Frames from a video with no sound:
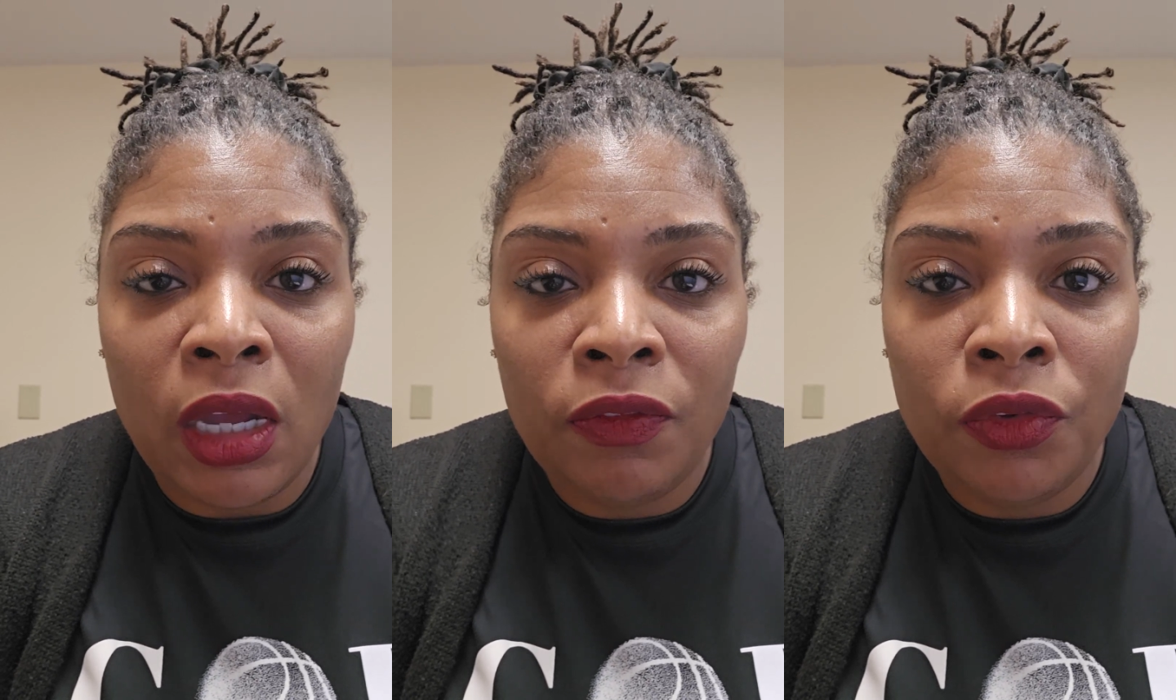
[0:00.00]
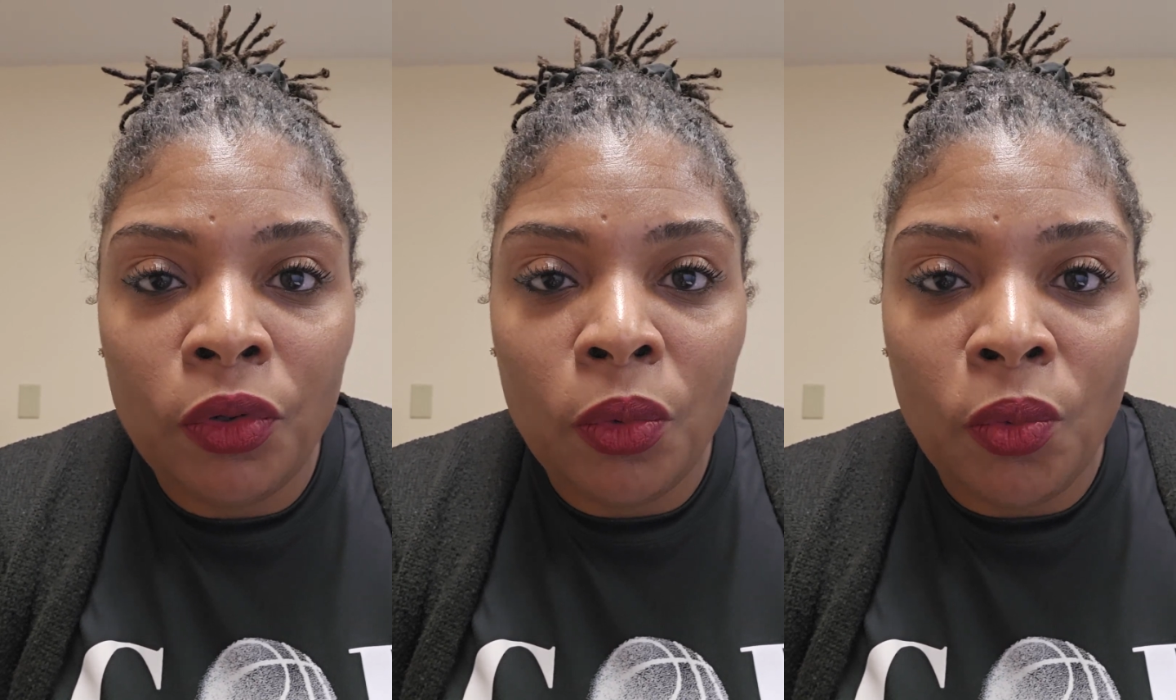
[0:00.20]

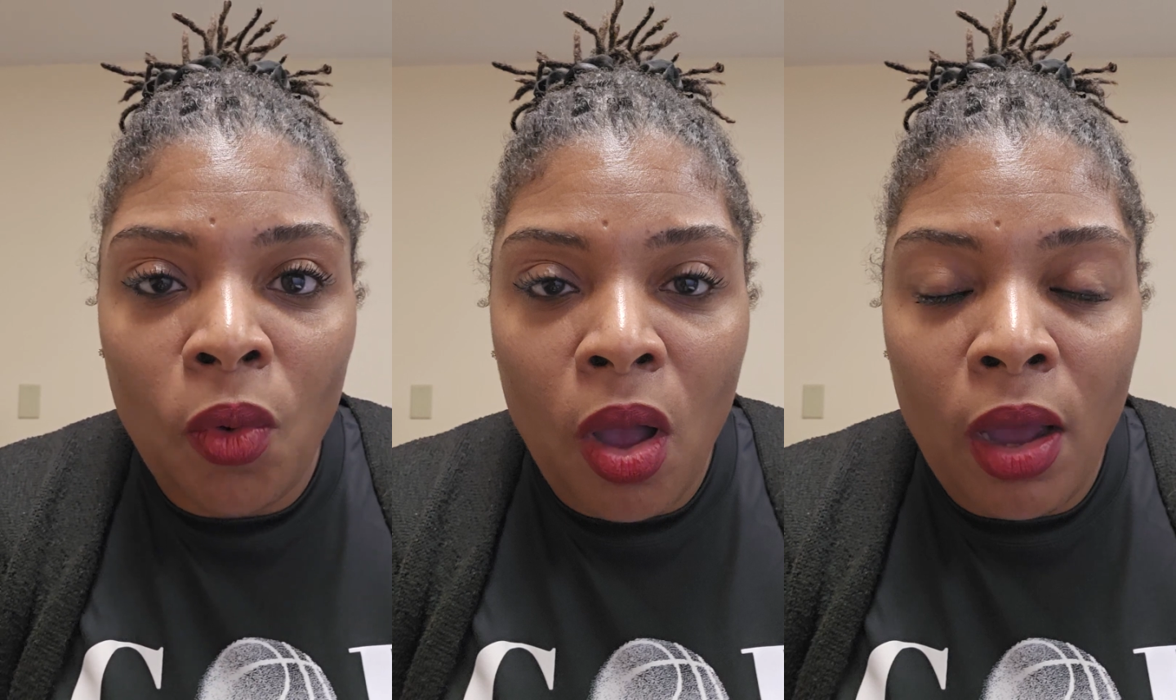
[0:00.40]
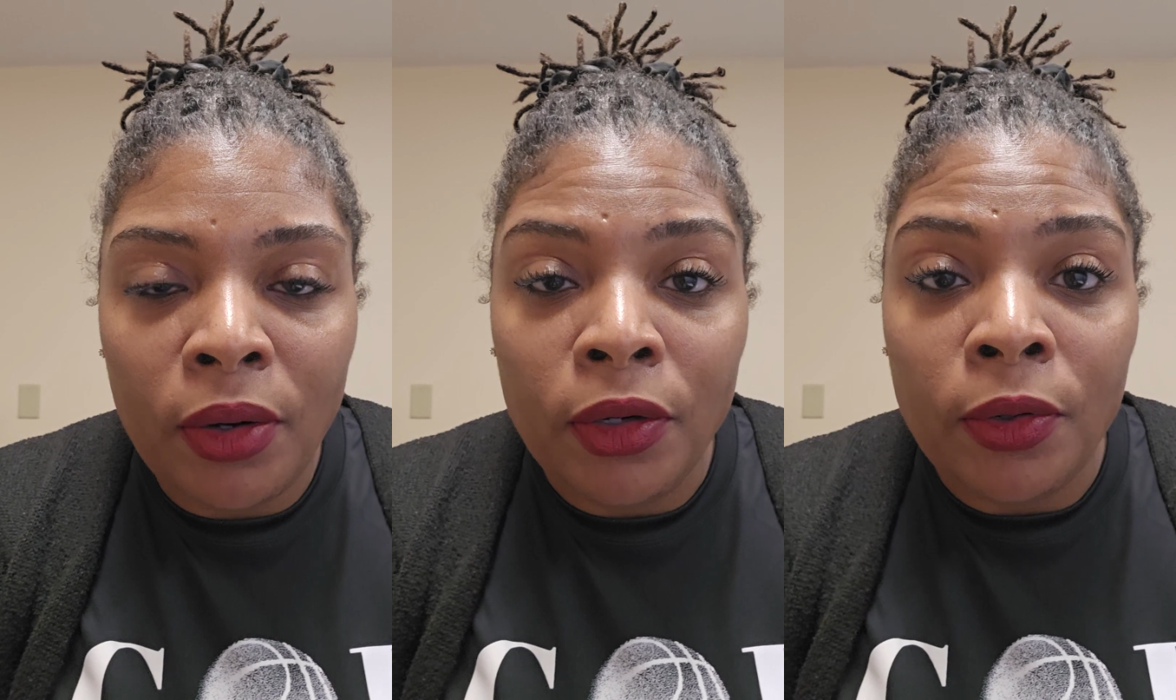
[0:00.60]
of your
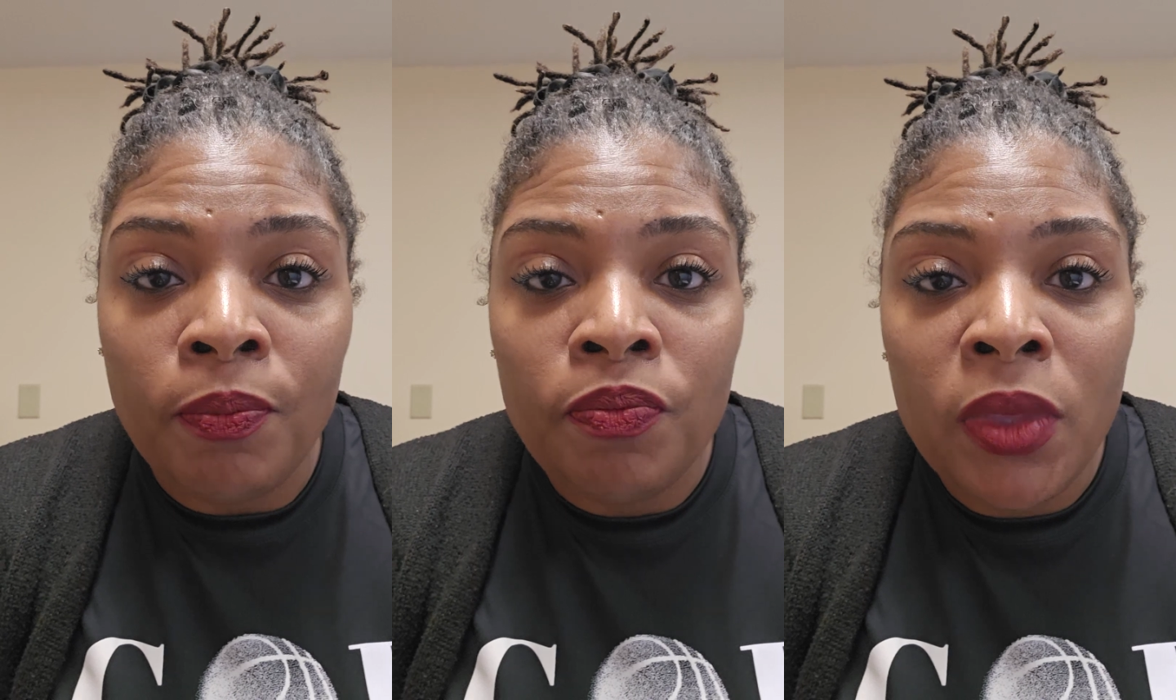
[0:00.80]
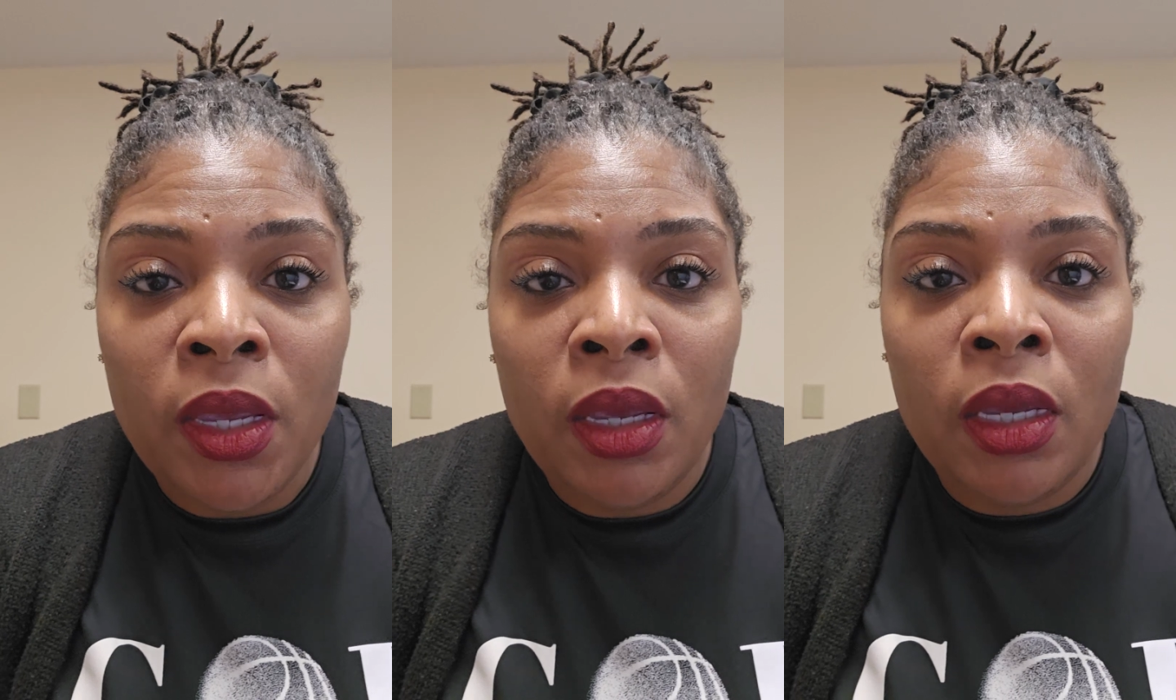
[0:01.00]

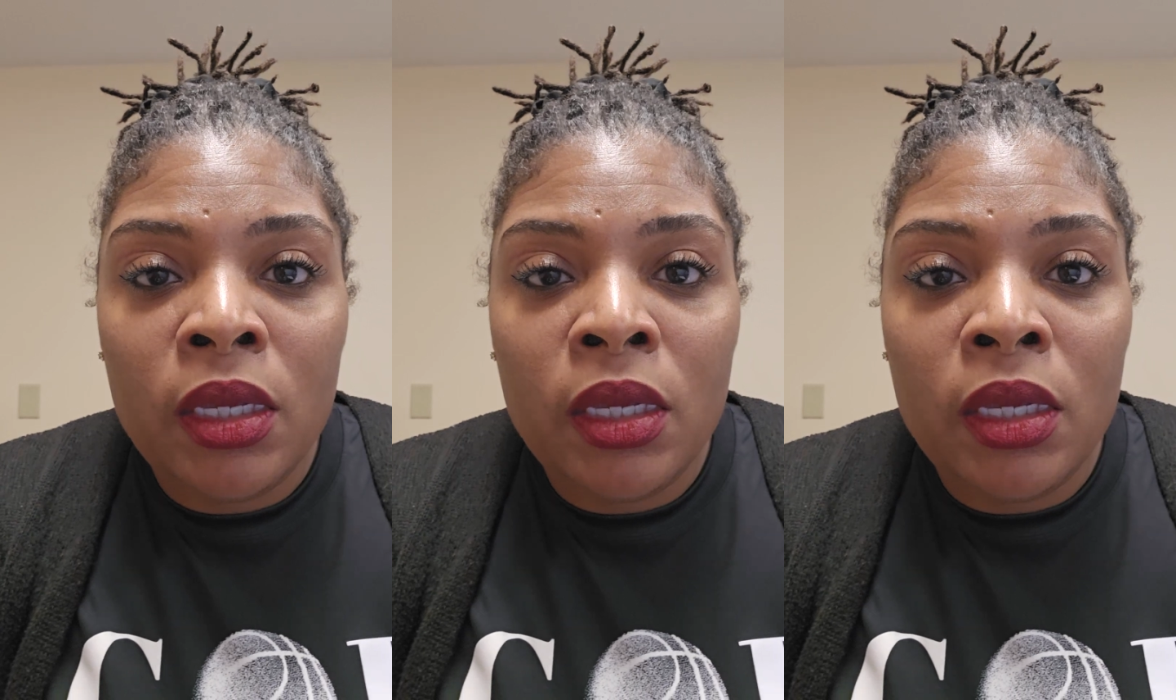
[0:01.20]
water.